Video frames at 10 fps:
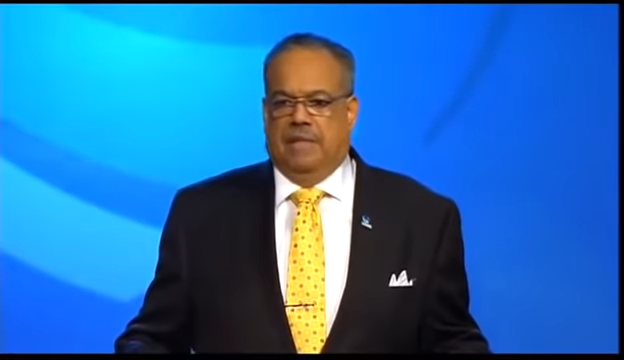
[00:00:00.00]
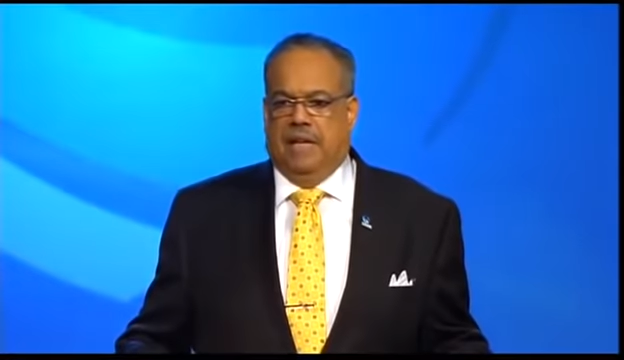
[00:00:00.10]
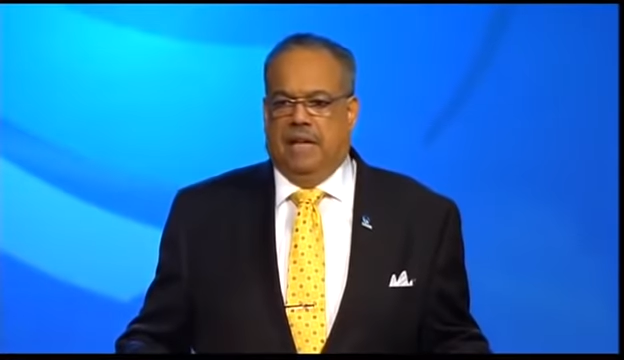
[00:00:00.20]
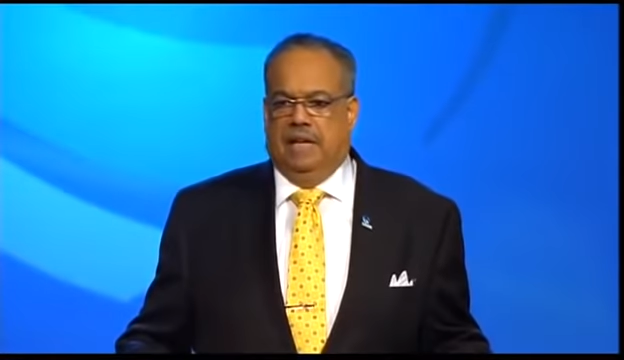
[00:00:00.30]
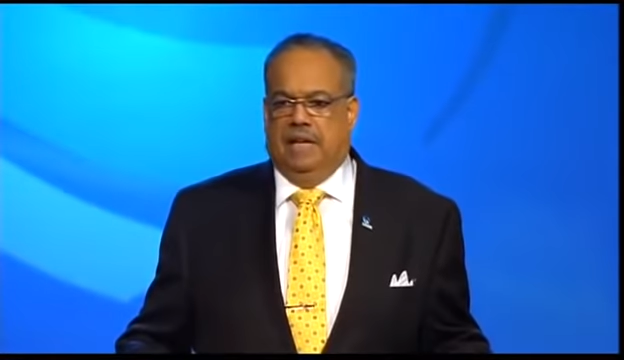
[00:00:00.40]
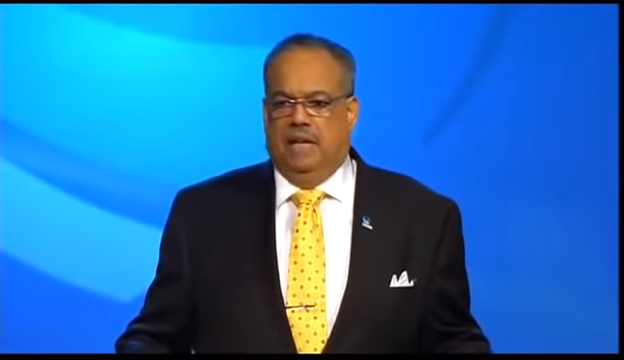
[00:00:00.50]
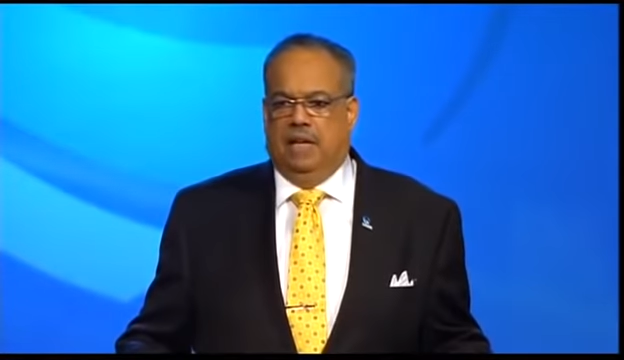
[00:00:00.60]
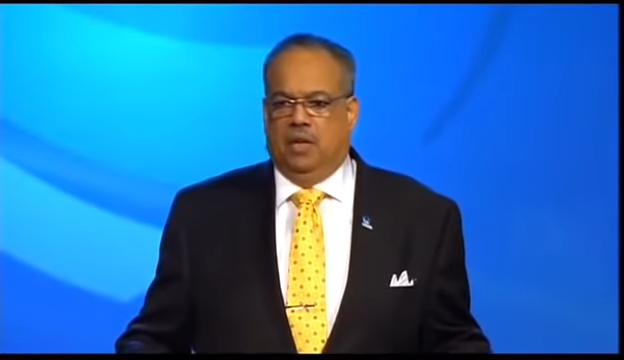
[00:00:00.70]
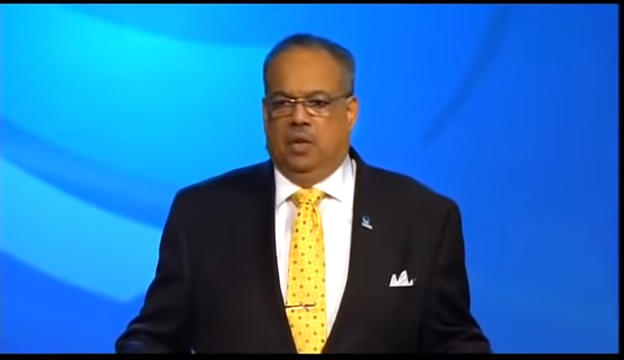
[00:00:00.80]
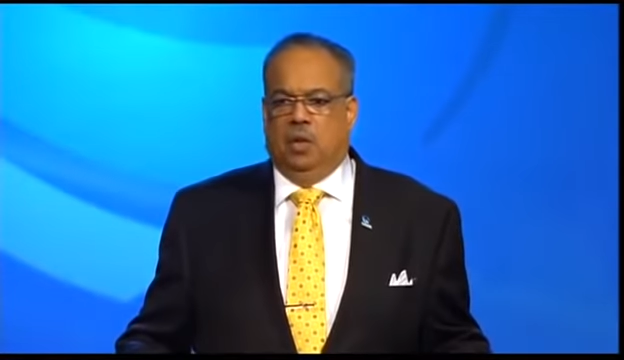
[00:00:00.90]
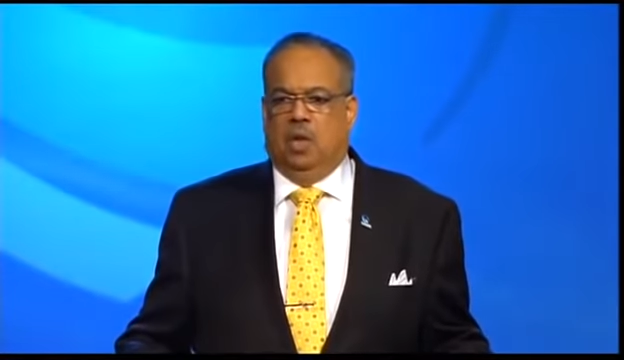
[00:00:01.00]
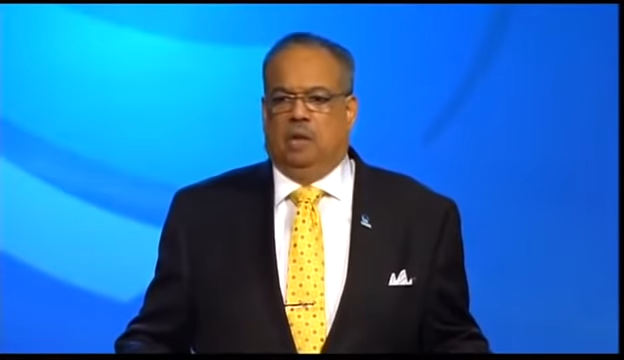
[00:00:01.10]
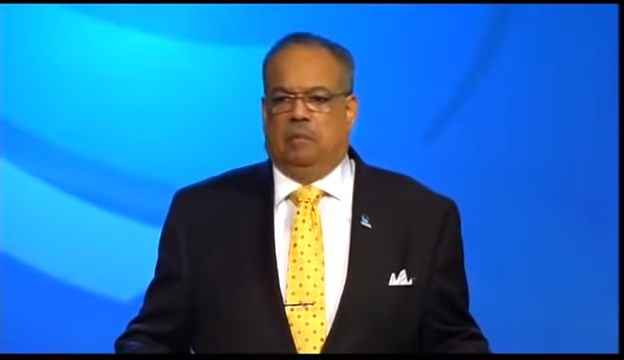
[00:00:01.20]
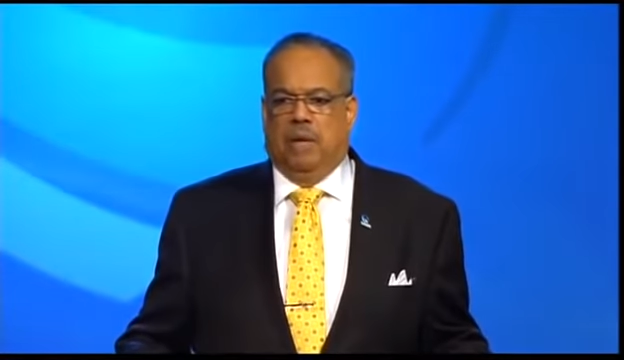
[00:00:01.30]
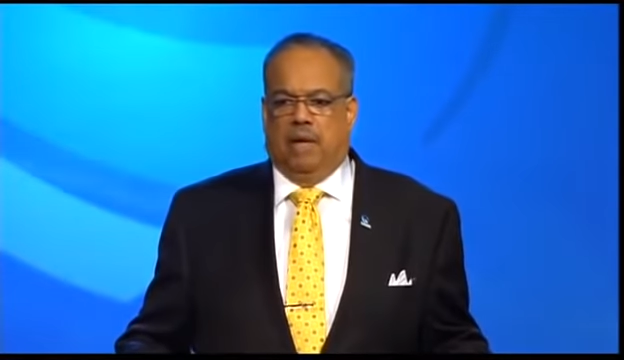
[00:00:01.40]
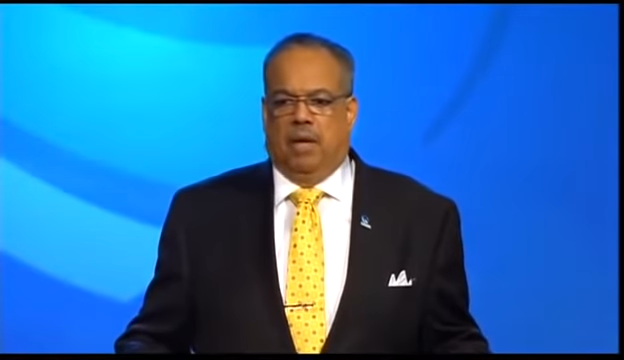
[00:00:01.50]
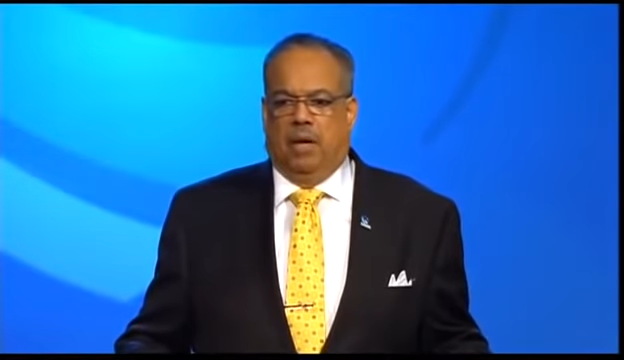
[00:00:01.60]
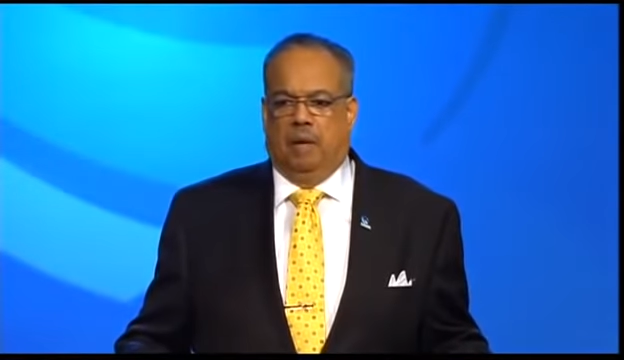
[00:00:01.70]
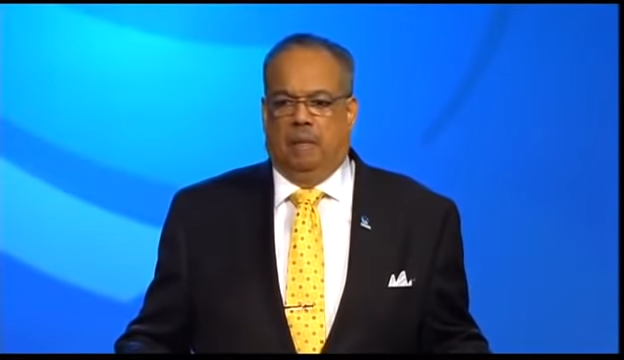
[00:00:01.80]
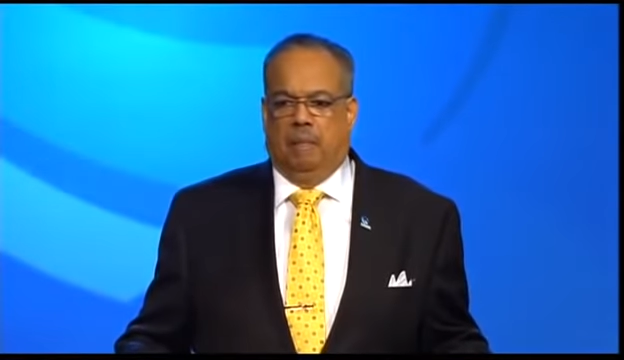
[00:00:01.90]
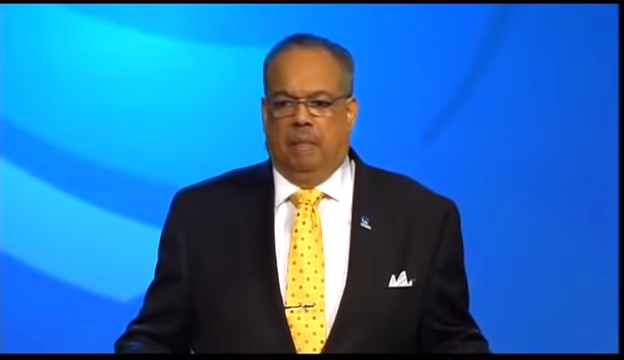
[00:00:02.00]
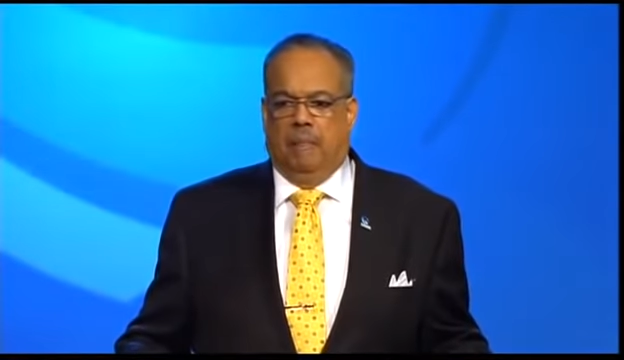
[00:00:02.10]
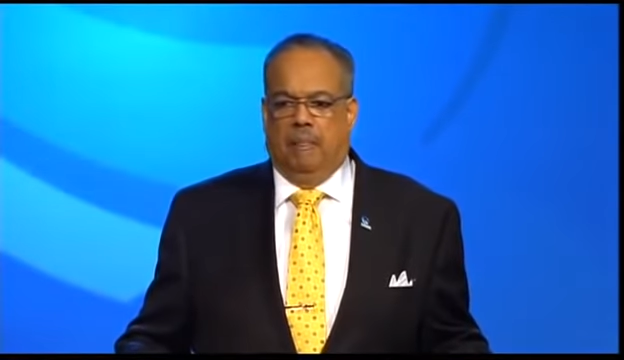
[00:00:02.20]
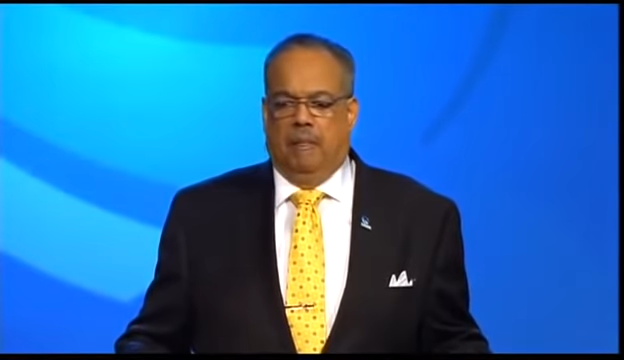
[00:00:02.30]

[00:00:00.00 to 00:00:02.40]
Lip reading: again, you'll look better. Yes.